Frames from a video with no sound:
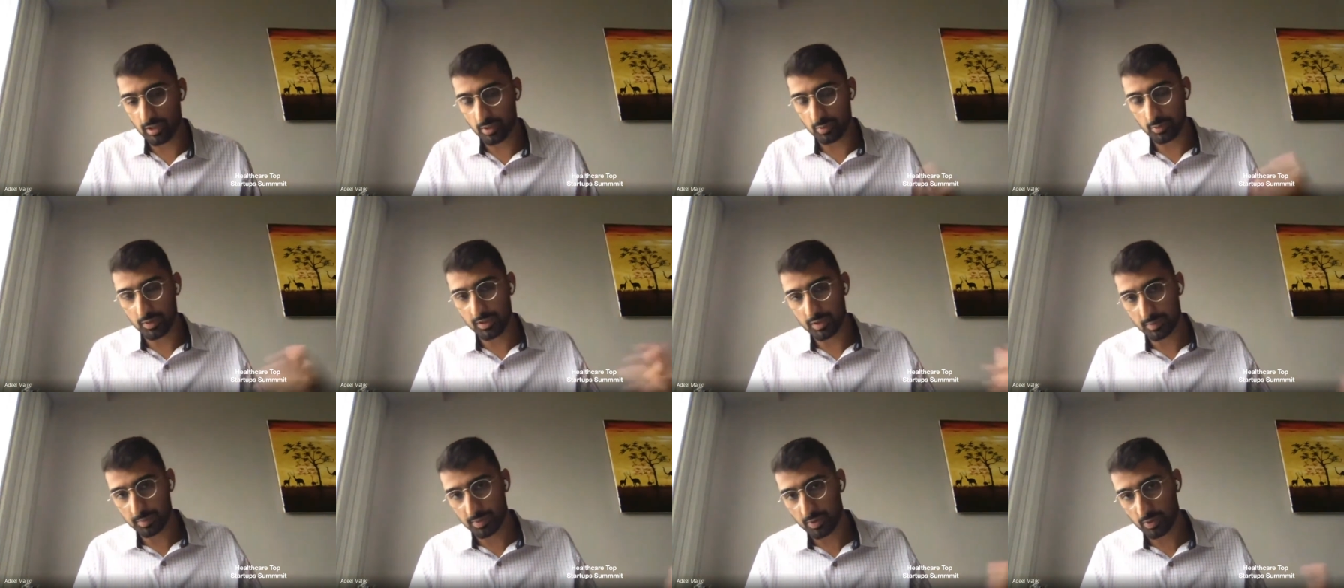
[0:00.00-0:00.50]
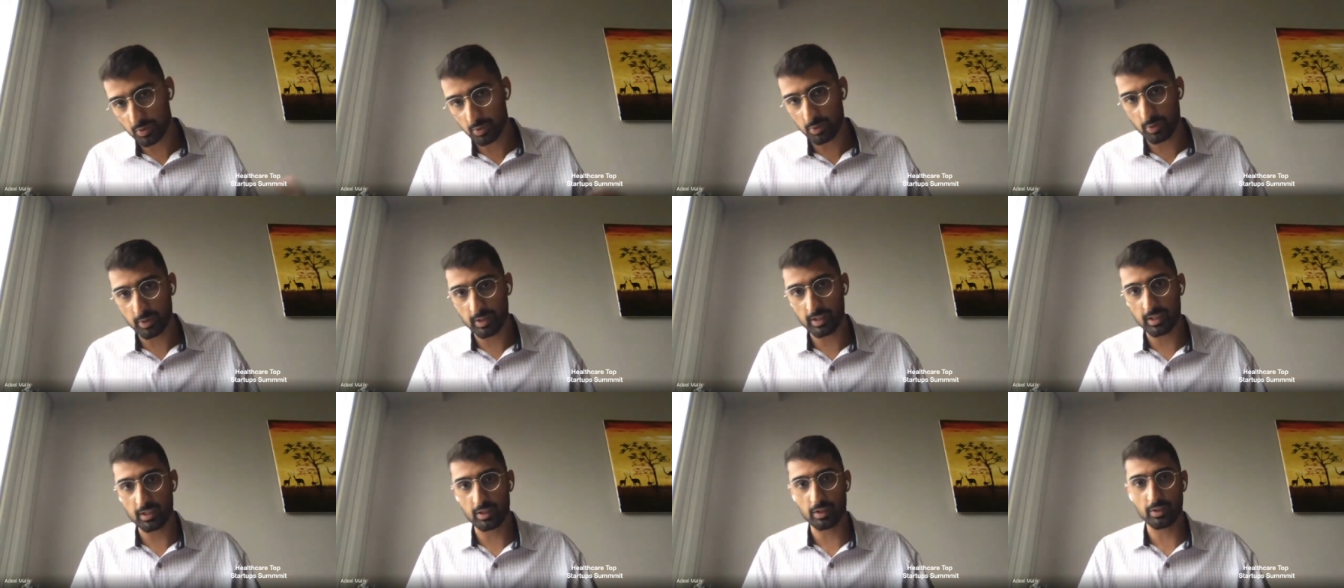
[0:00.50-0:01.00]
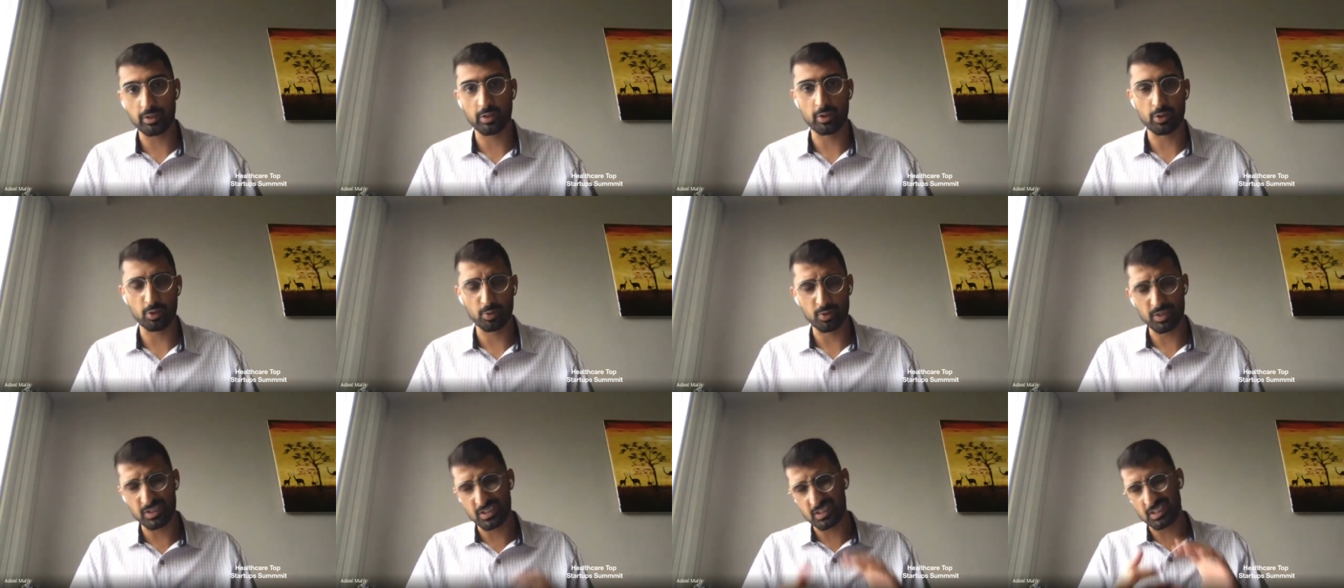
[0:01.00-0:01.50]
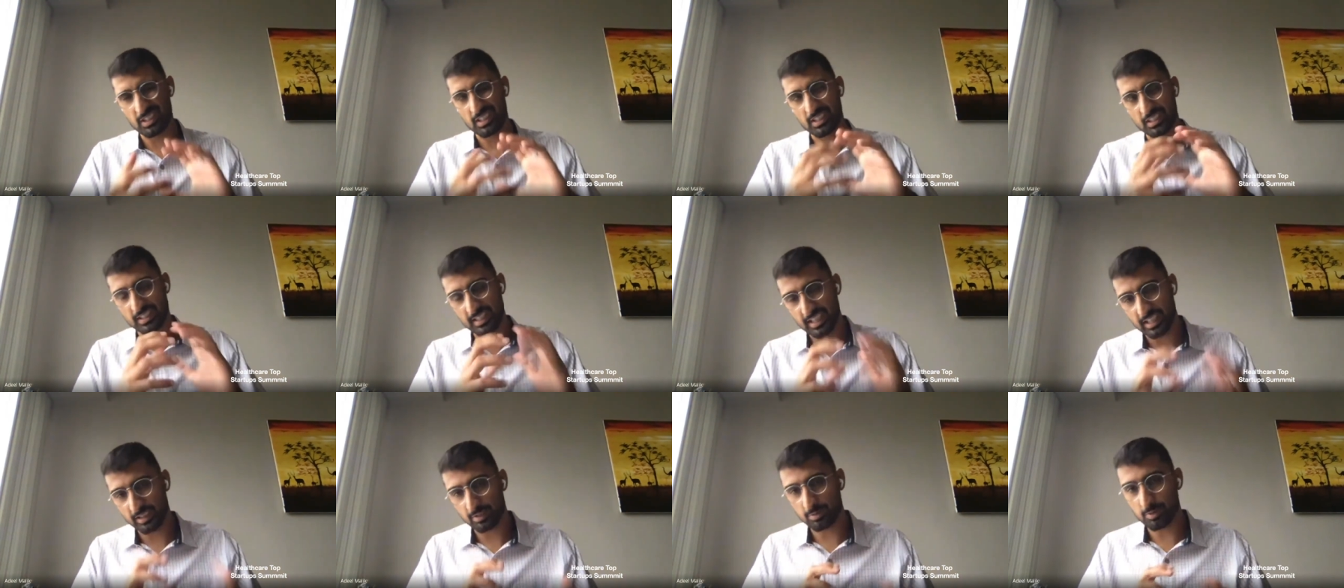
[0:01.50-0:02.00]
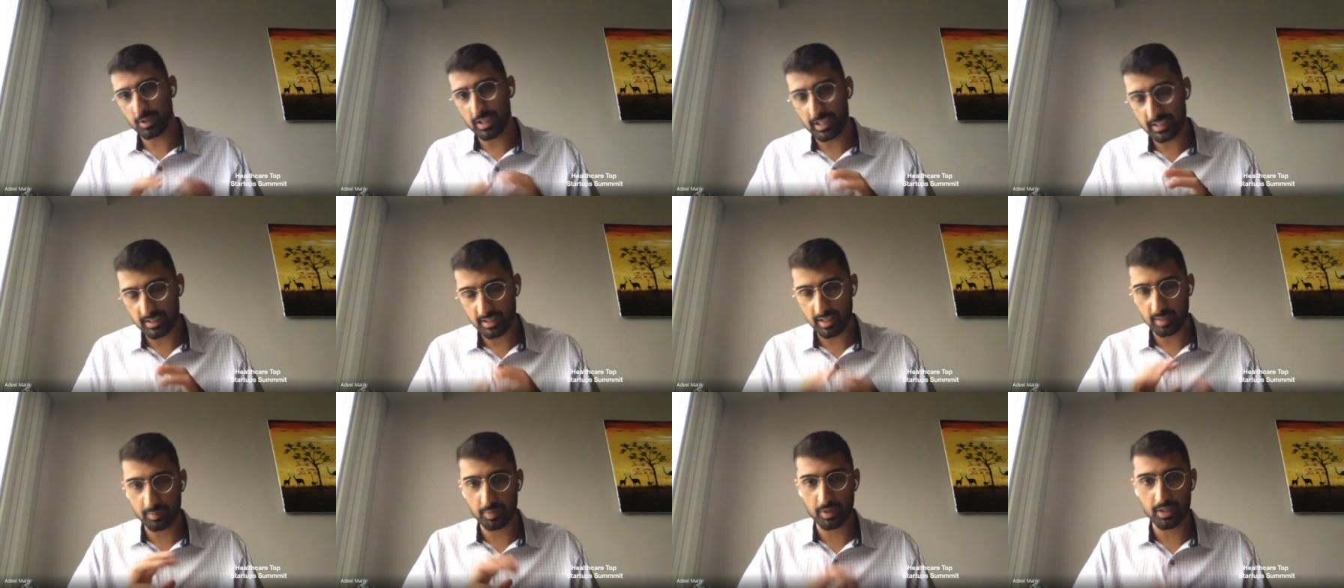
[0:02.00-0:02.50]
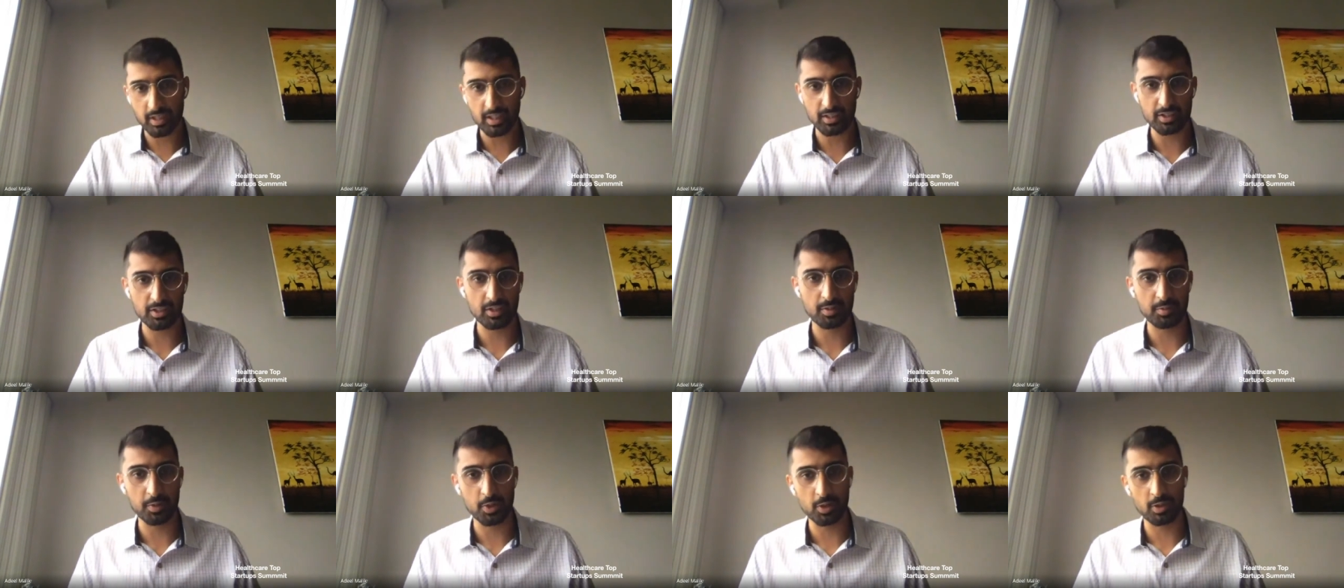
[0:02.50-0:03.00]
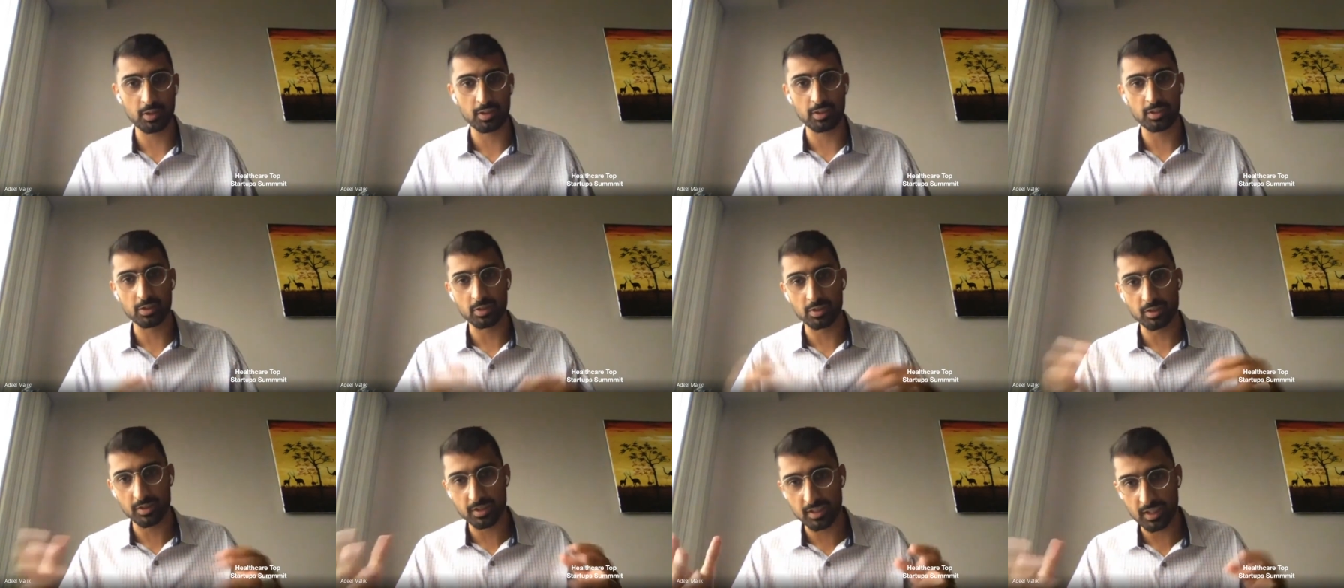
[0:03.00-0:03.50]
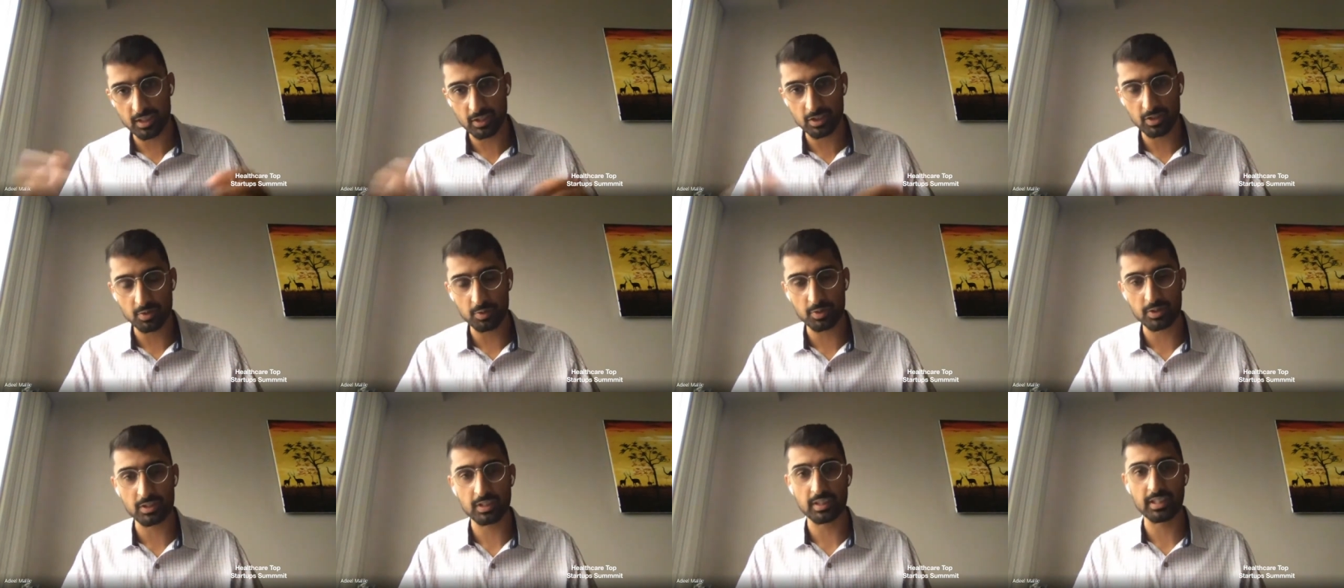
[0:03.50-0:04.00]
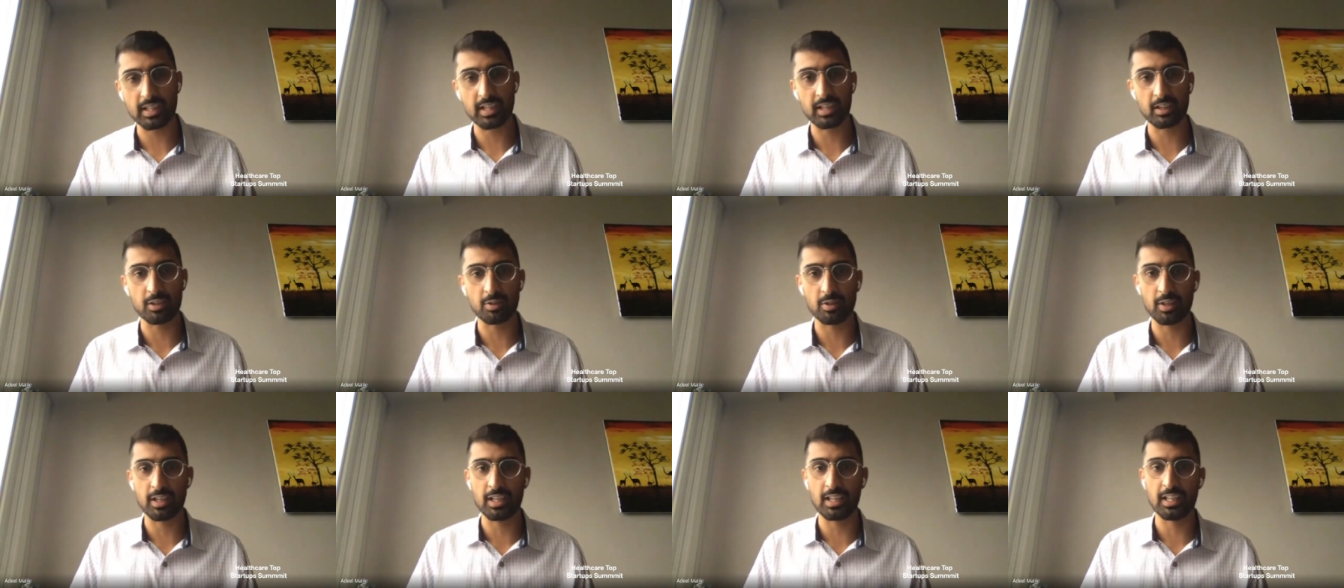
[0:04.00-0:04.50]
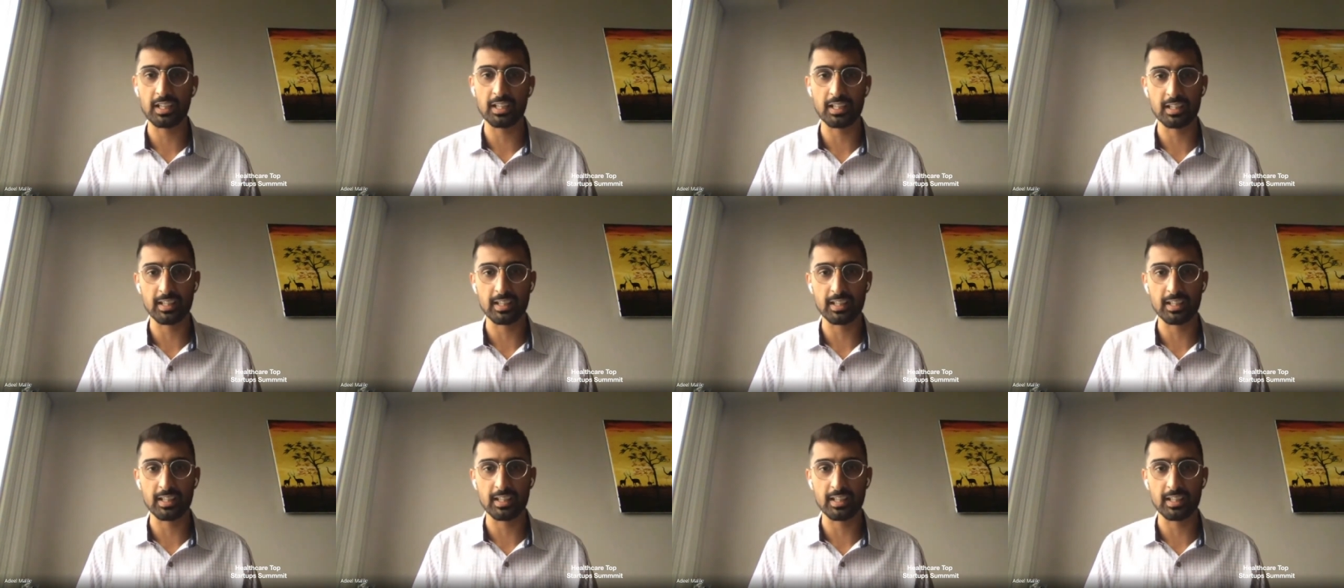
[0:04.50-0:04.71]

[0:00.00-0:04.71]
and we deployed, although it wasn't the exact right type of customer, and utilization wasn't that great.